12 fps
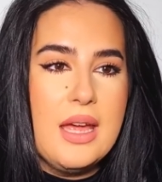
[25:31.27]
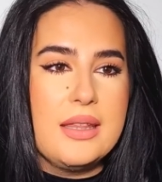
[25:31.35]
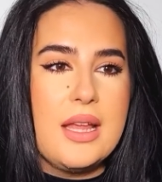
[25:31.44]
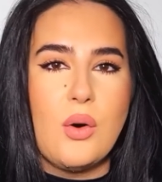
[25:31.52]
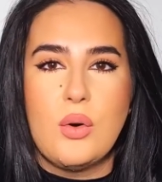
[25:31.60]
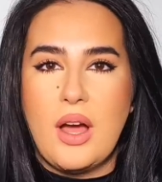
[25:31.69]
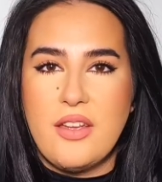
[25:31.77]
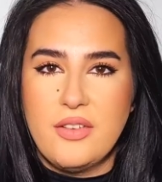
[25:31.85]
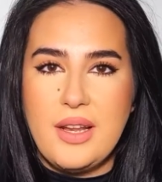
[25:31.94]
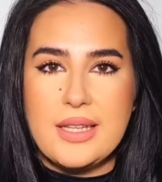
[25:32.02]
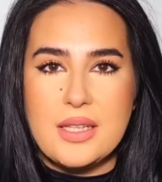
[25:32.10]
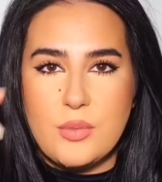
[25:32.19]
Now, I
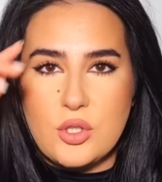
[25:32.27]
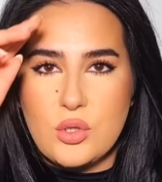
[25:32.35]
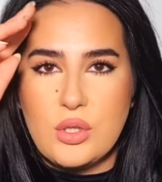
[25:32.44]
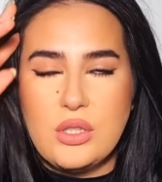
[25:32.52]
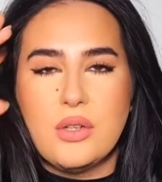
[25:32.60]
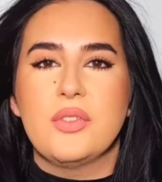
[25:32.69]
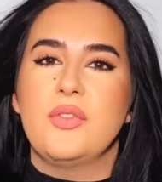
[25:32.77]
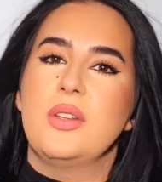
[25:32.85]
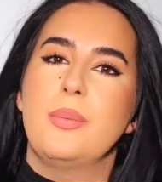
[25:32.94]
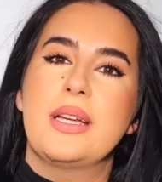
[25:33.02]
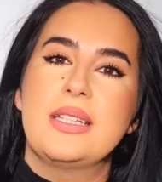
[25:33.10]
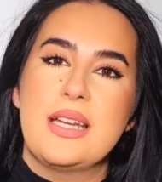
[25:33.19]
feel like the majority of the
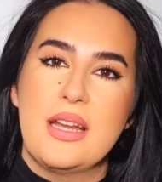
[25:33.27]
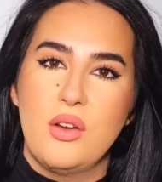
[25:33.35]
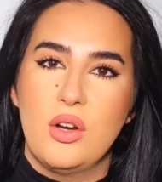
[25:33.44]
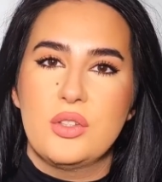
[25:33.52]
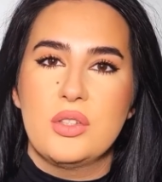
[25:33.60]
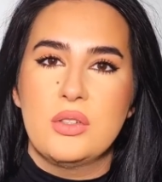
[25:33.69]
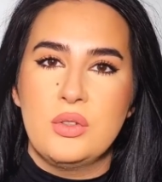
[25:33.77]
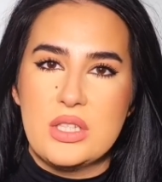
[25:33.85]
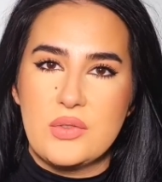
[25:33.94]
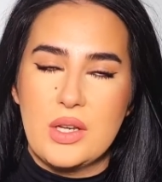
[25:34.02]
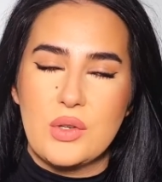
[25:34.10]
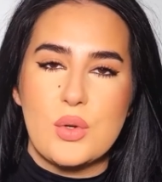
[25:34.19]
feedback that I got on
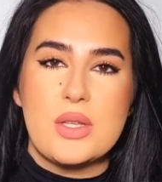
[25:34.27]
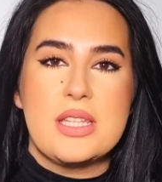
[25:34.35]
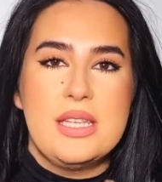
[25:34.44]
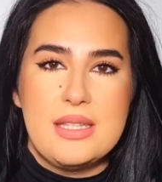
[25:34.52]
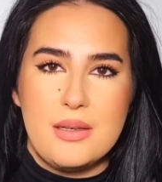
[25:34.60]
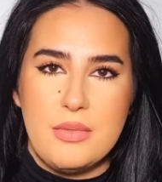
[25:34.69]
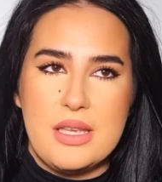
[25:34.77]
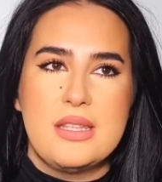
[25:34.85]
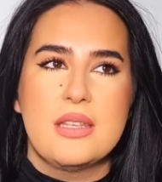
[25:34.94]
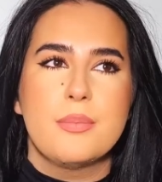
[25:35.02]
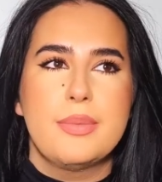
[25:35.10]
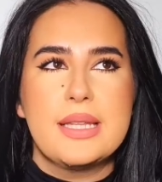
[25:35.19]
this fragrance is
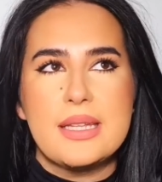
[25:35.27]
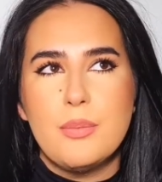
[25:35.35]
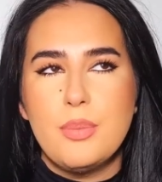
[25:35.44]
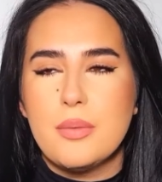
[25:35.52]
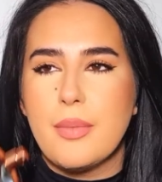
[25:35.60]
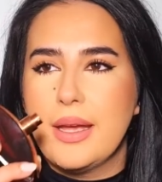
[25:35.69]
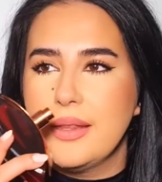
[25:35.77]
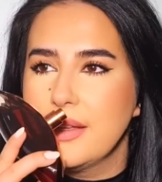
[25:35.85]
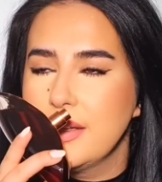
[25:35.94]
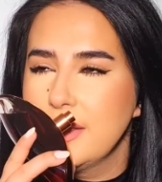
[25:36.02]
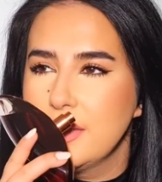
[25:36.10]
amazing, but keep in mind,